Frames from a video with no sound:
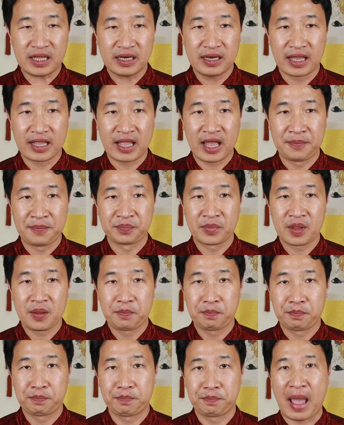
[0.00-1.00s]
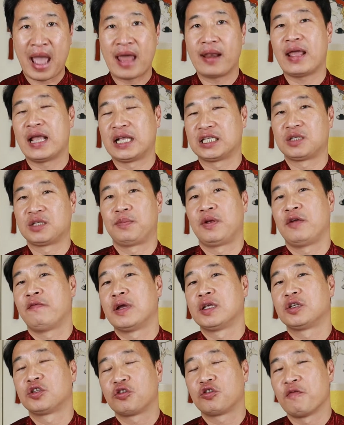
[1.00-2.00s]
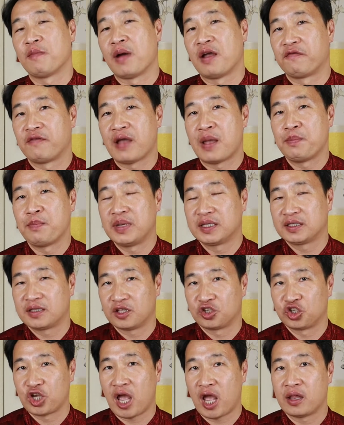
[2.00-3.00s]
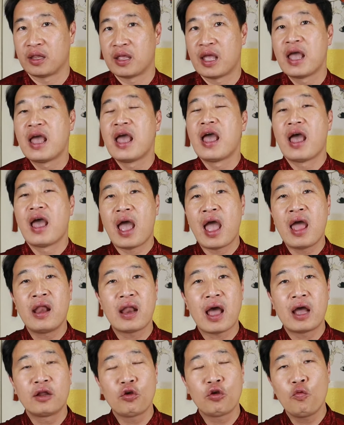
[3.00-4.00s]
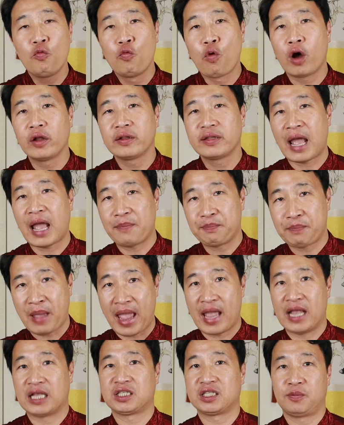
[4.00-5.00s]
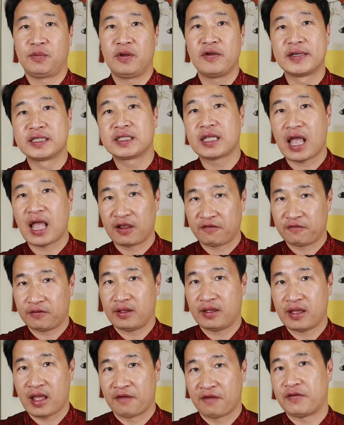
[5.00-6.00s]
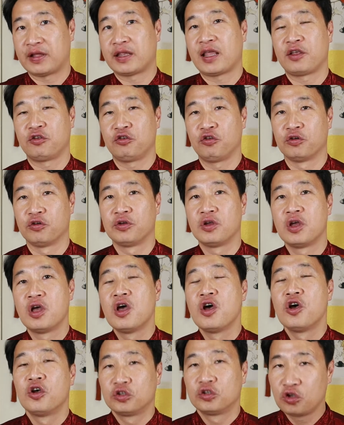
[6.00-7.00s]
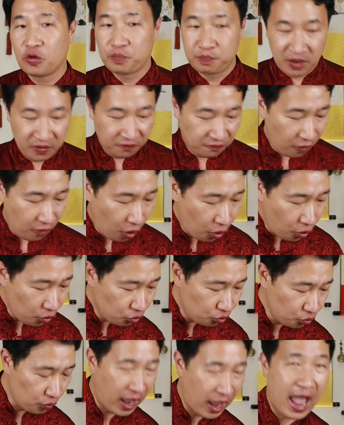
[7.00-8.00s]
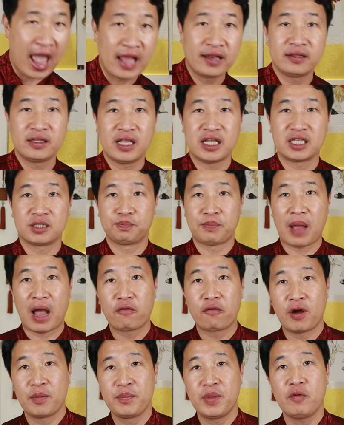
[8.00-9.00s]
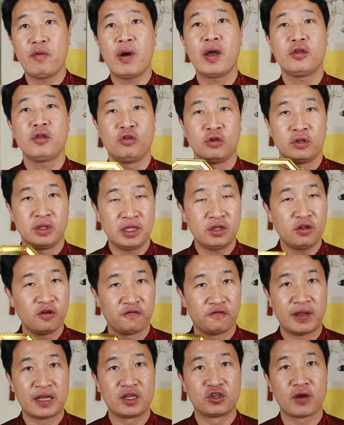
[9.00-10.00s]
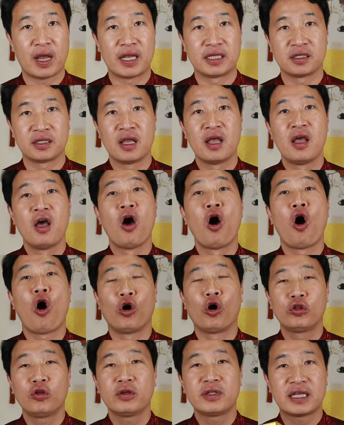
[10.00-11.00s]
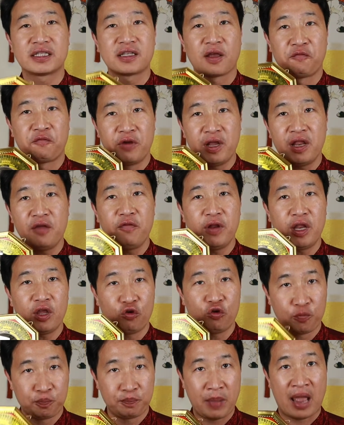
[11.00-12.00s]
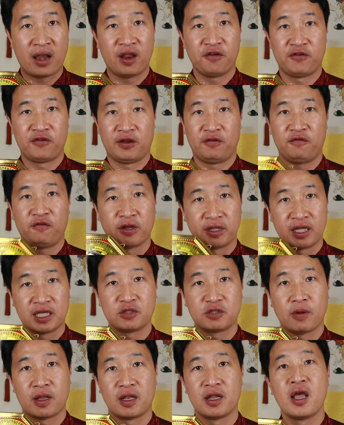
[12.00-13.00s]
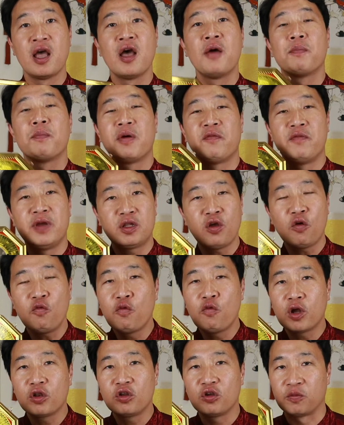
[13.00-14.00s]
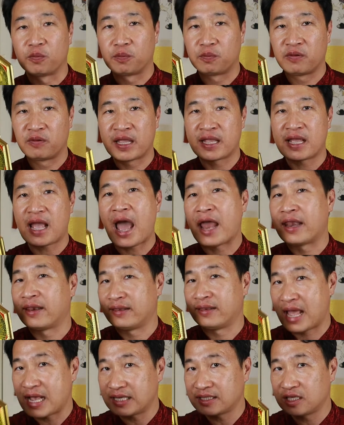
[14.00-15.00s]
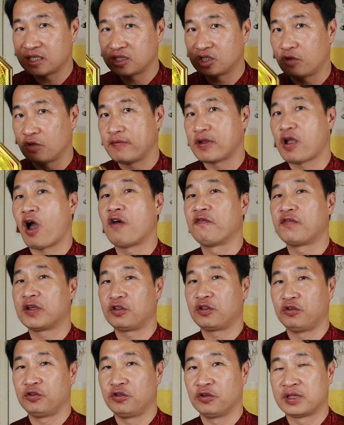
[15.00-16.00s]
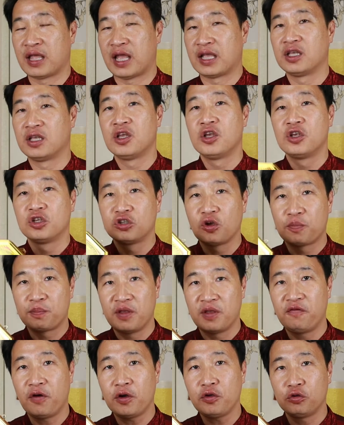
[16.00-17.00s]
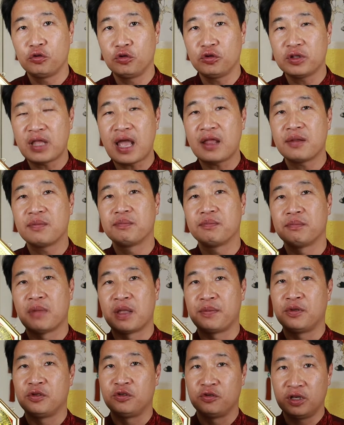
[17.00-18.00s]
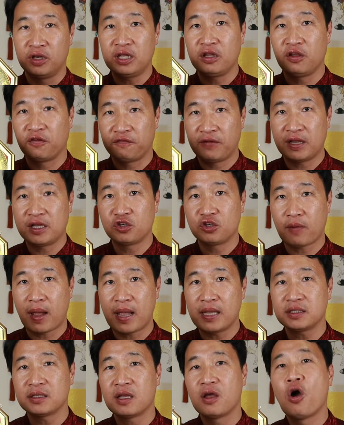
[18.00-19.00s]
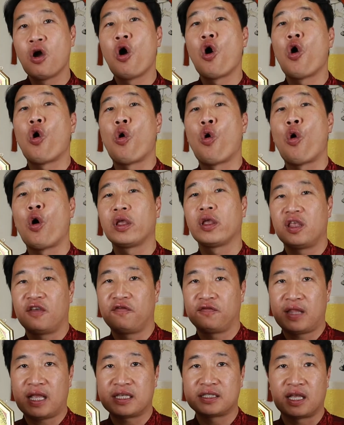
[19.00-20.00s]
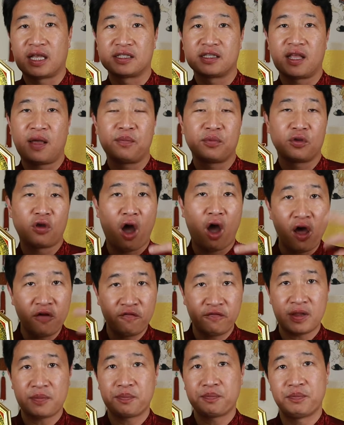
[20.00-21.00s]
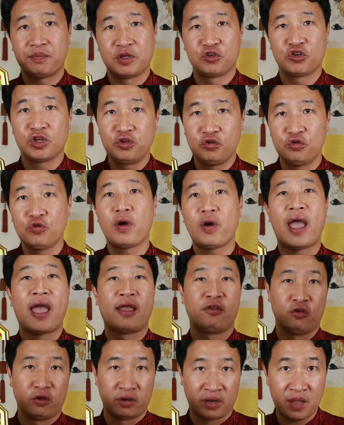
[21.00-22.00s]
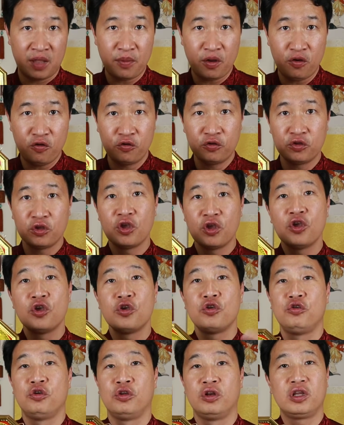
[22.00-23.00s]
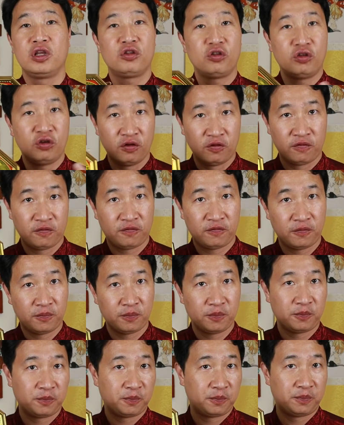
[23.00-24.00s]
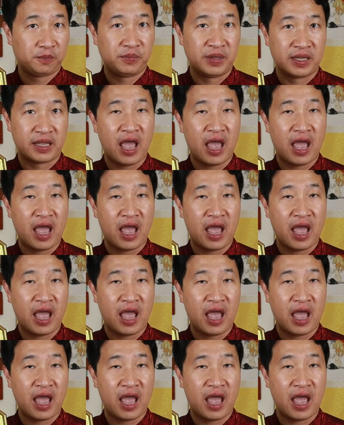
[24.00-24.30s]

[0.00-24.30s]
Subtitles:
like a bad experience to my friend Mr. Chen, and I don't want that bad experience affecting you. So before you hand this Bagua mirror, you need to think twice. Although there's a really good benefit for this one, but we don't want to bring unnecessary conflict to do that. So before you do that, maybe you need to think twice. Or if there's some conflict between you and your neighborhood, you need to be